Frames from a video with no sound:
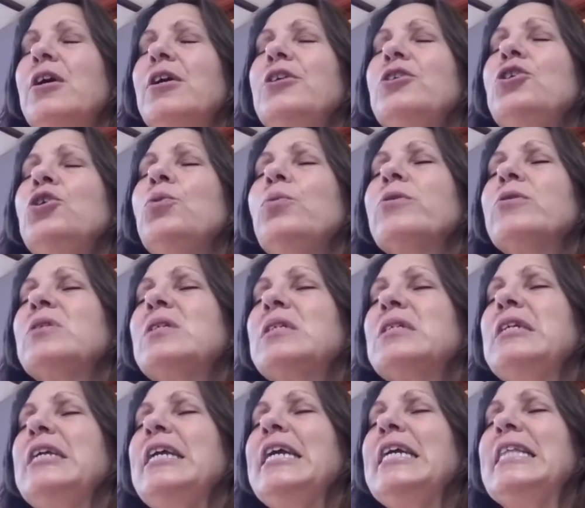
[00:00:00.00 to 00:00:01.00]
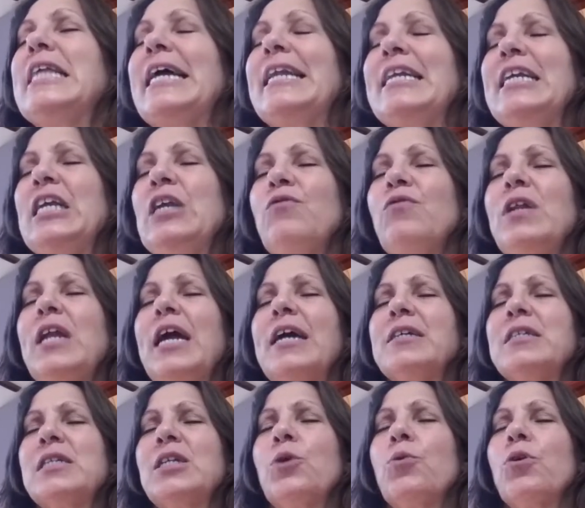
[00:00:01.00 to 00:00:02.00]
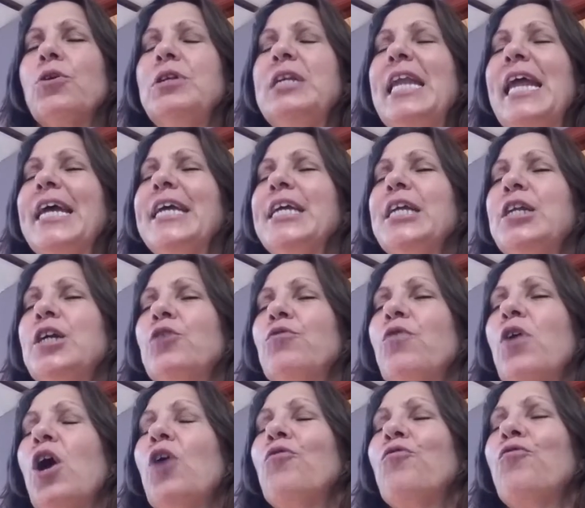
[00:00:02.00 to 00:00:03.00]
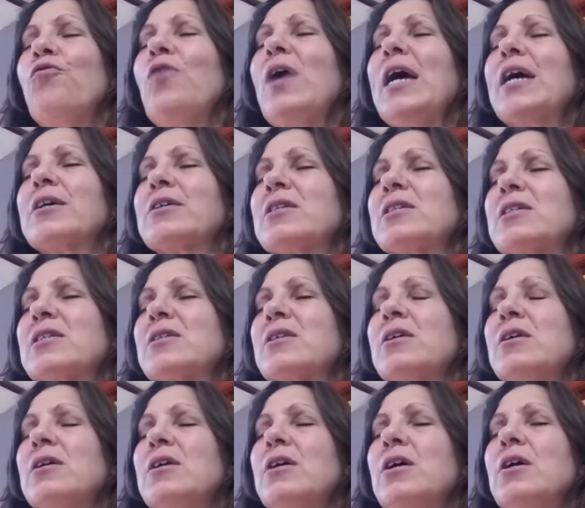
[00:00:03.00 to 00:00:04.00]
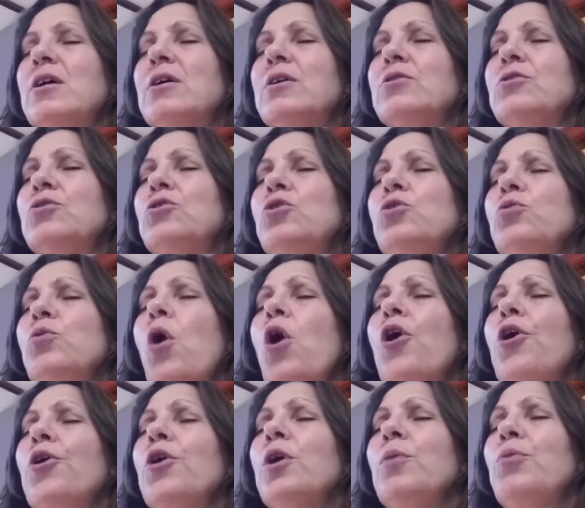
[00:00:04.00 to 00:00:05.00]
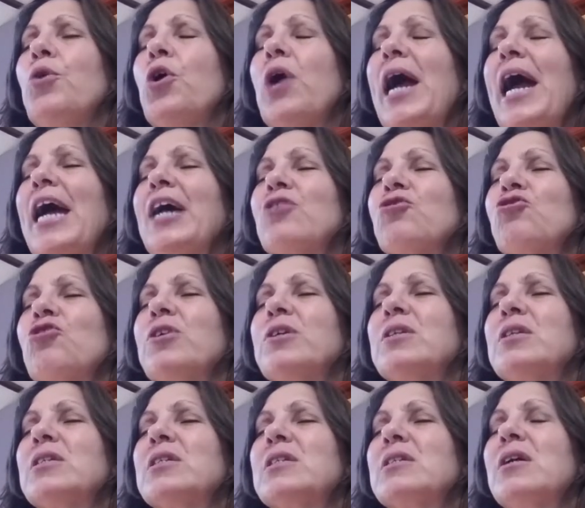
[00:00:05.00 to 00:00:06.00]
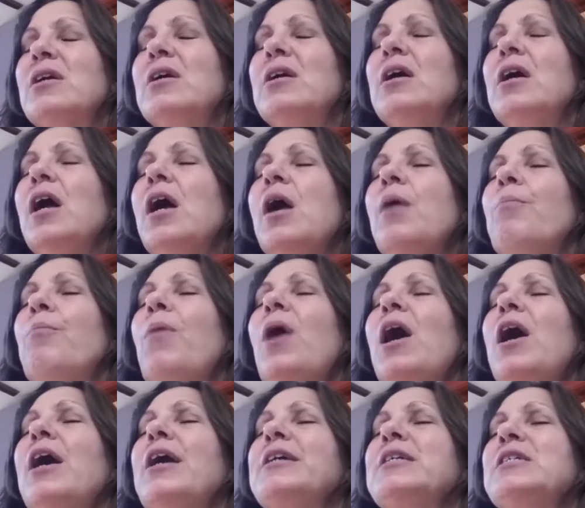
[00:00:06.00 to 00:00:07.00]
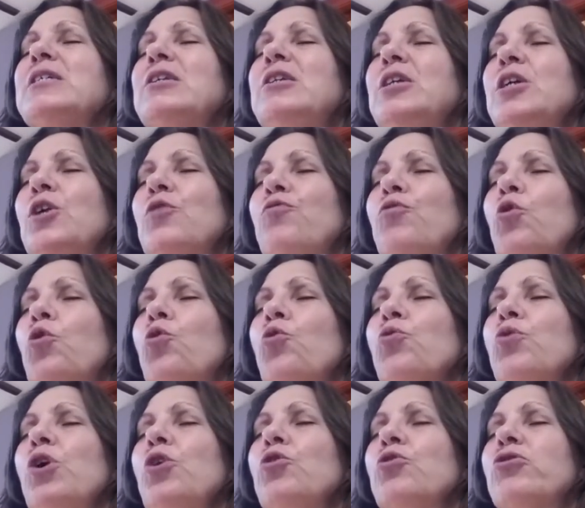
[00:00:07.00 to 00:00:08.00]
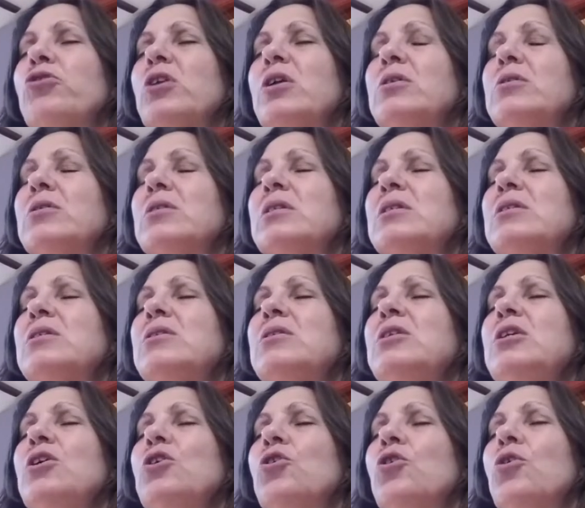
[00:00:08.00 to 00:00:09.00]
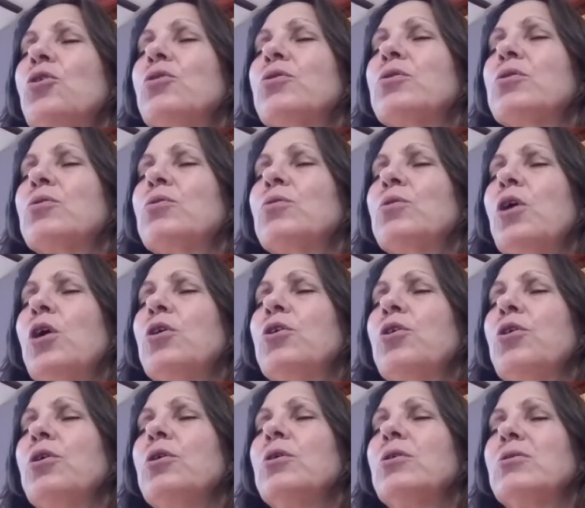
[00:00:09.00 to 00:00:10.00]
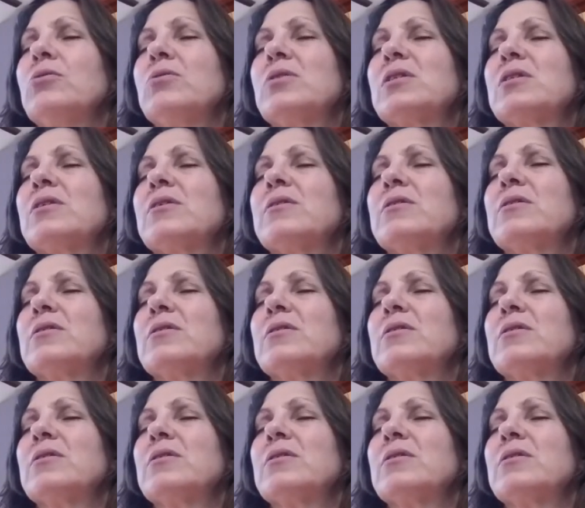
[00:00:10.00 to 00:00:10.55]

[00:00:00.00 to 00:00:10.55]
You will see that even as there are negative effects to horrible actions, positive growth still occurs.